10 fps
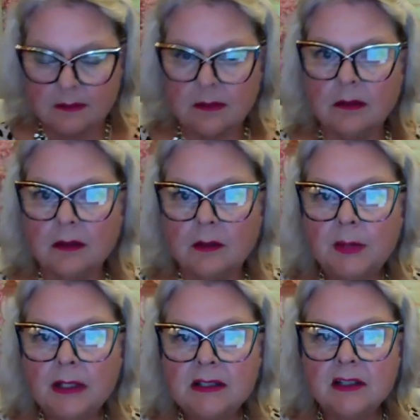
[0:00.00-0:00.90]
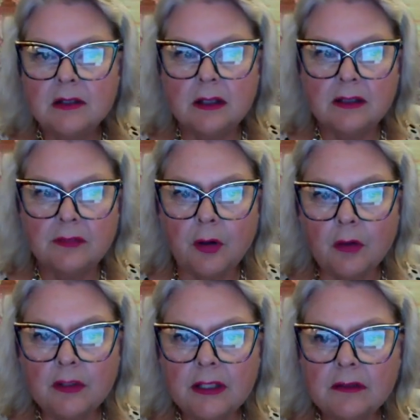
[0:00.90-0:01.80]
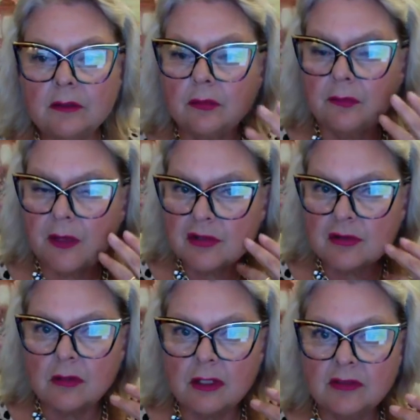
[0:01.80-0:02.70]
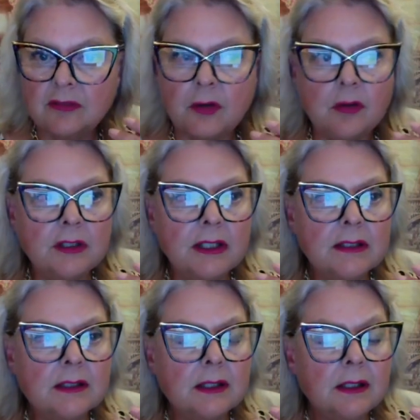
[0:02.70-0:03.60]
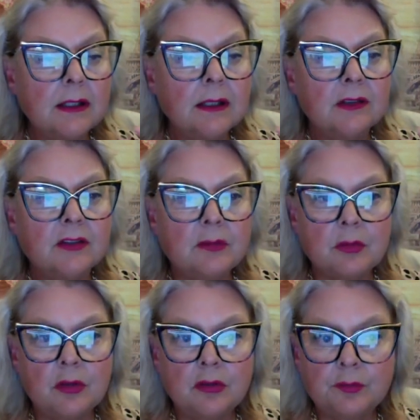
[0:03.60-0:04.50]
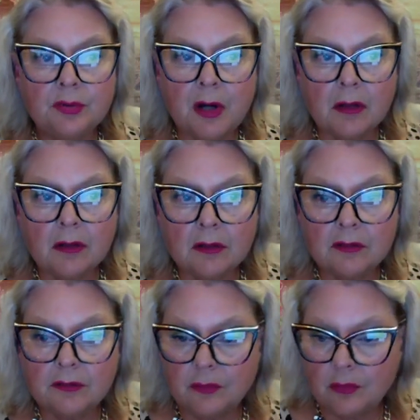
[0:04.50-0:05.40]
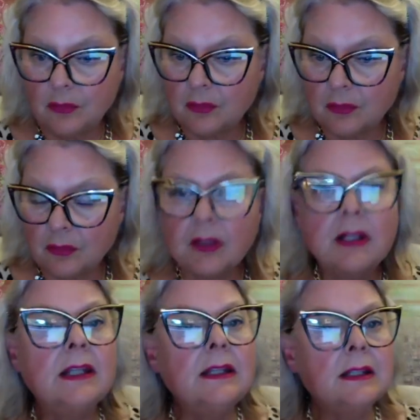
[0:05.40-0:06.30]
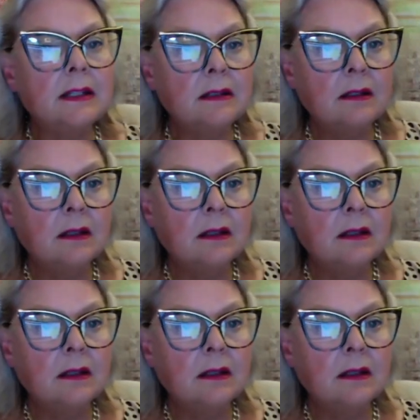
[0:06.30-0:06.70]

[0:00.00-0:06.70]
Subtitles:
body exfoliant or facial exfoliant some good products for cleaning